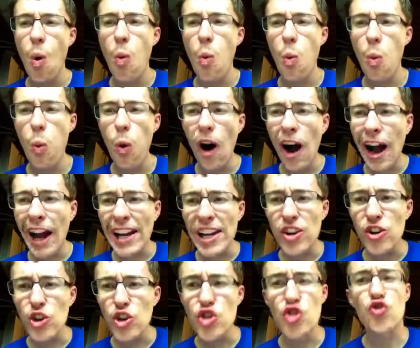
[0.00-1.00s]
Why
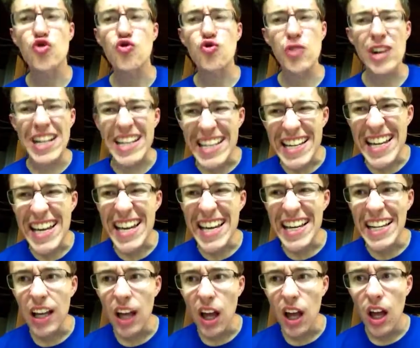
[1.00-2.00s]
you're
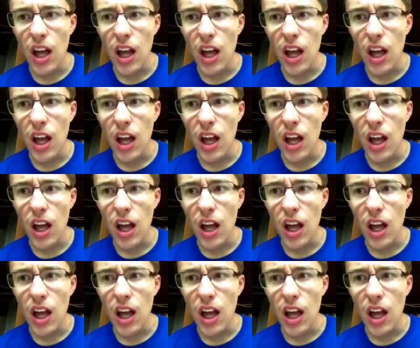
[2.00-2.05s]
drinking?